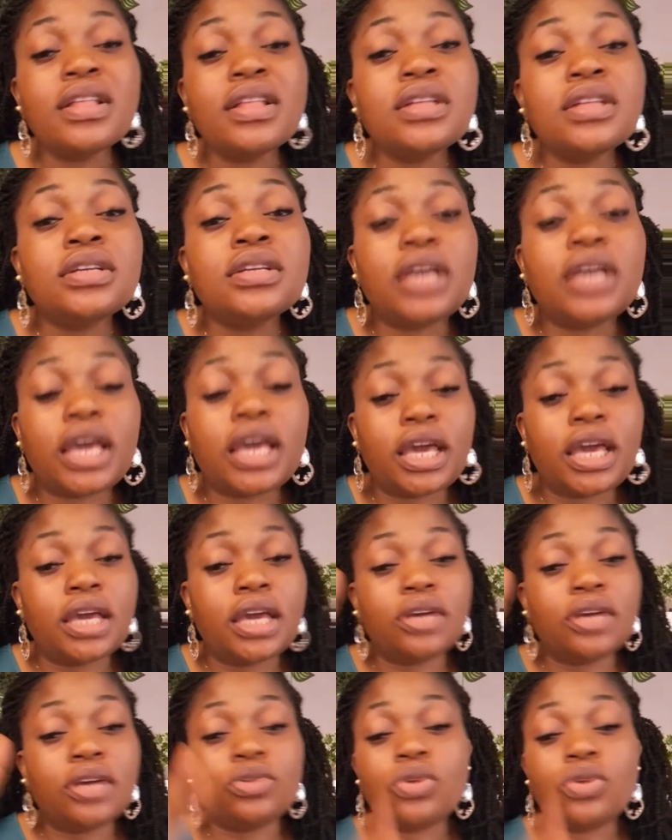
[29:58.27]

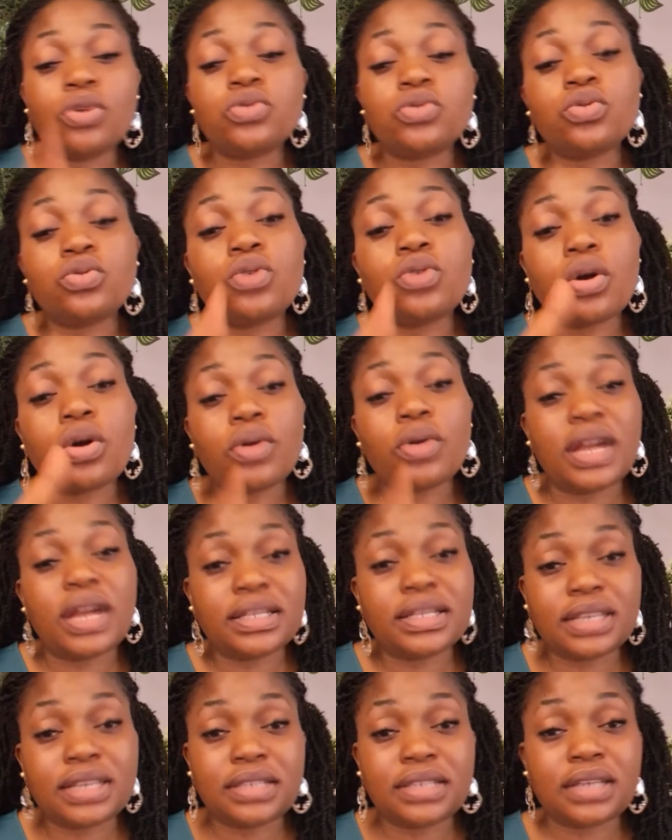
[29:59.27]
two Google
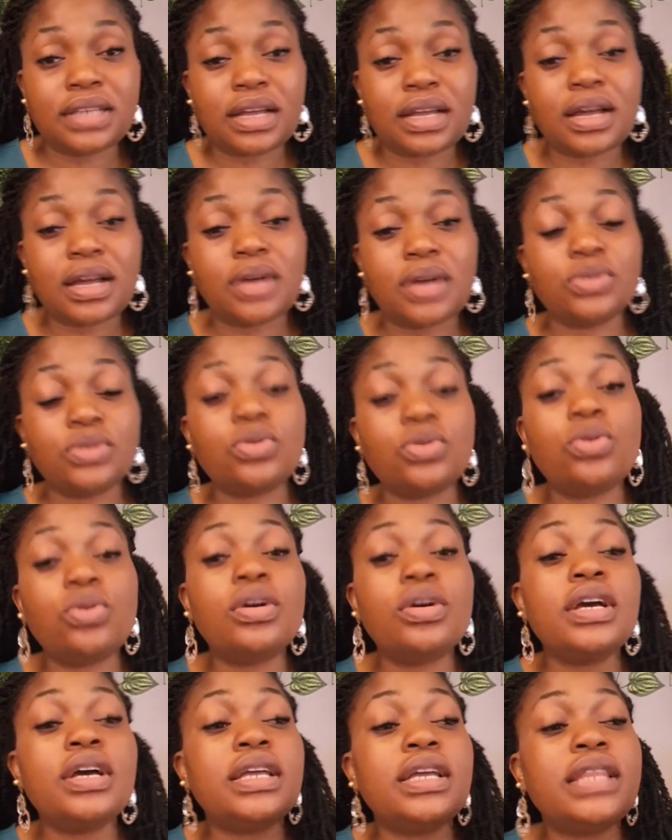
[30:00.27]
AdSense accounts. So
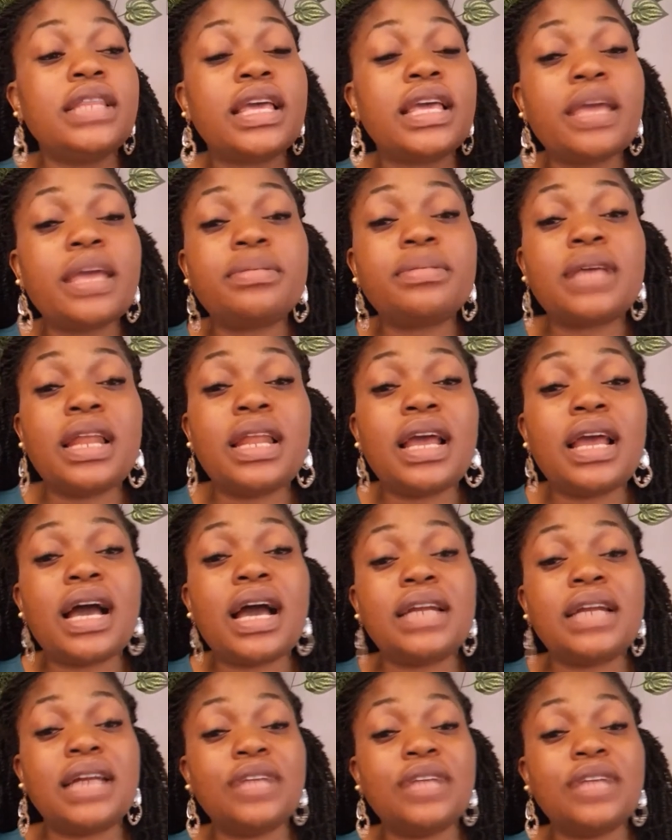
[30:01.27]
they keep telling her
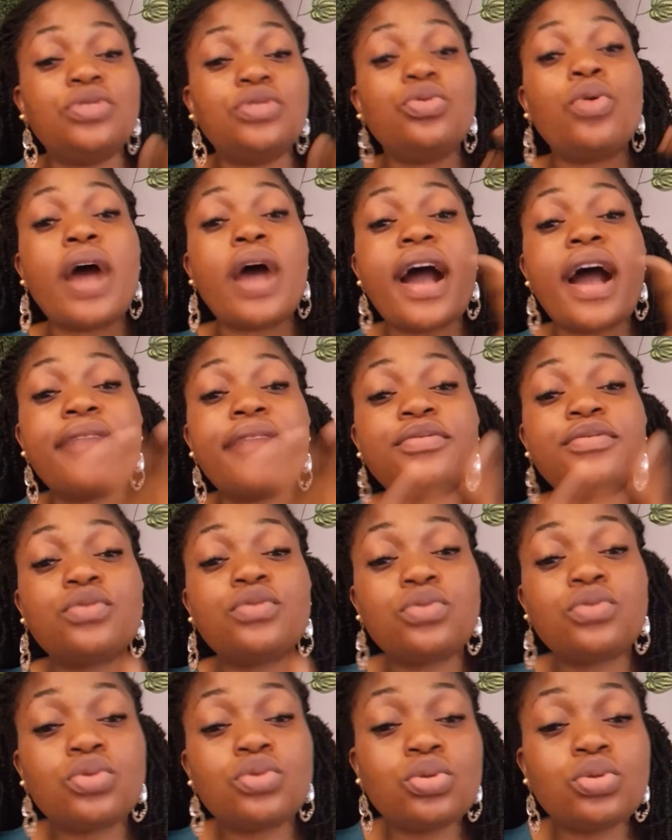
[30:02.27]
that you have
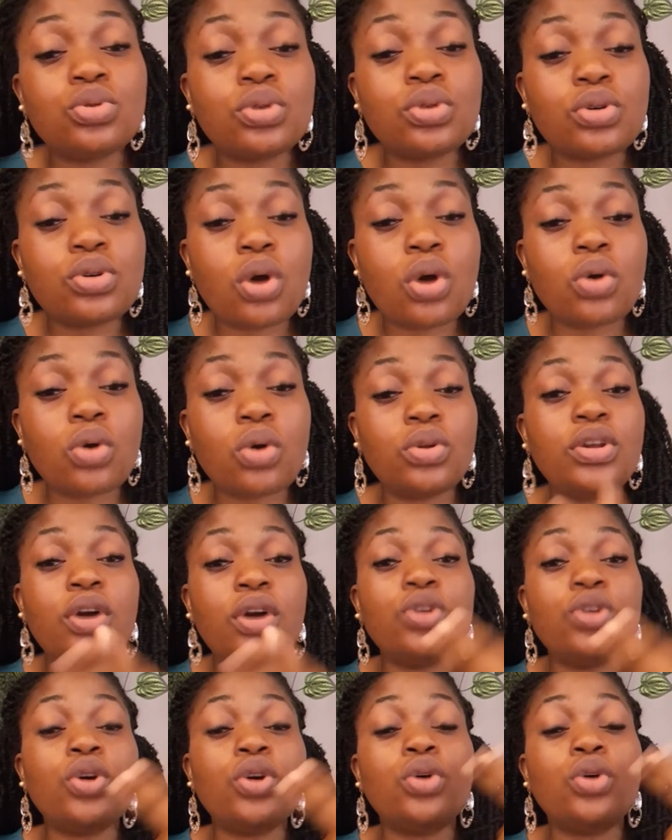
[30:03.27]
two Google,
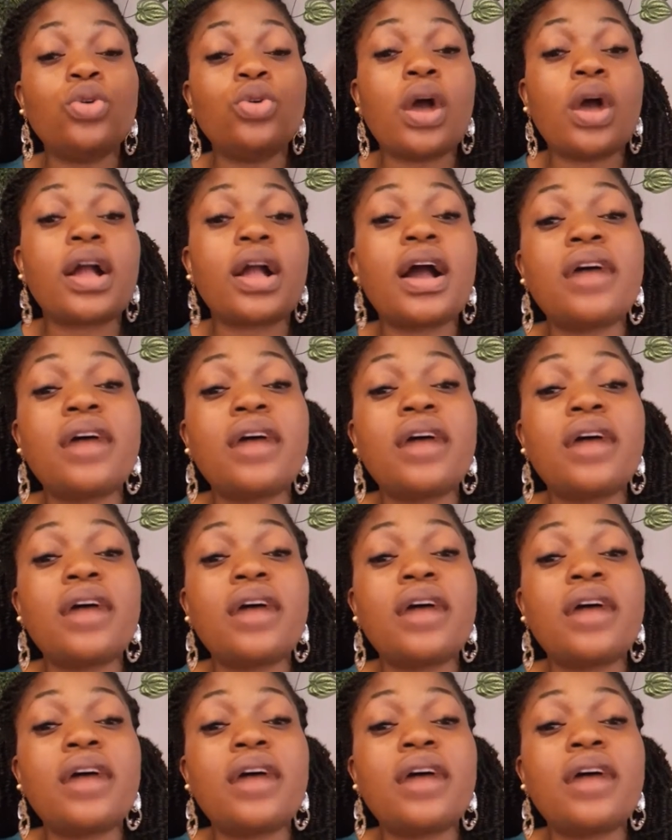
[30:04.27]
your account